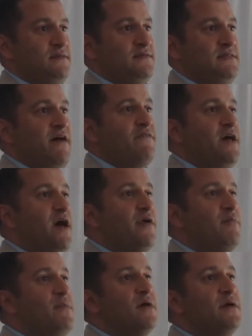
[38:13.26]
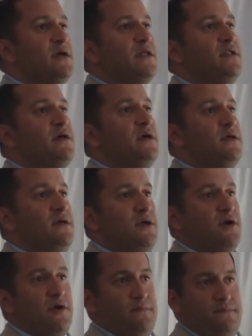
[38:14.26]
700 million a
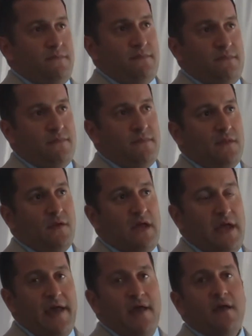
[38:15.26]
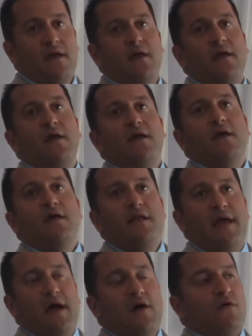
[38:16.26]
year. Okay?
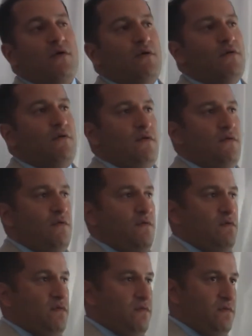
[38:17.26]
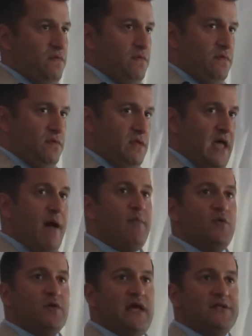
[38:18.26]
Now, how
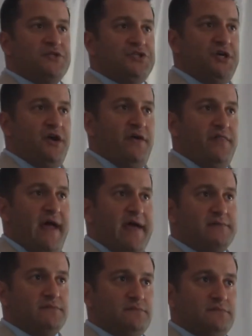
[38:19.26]
many would like to share in that?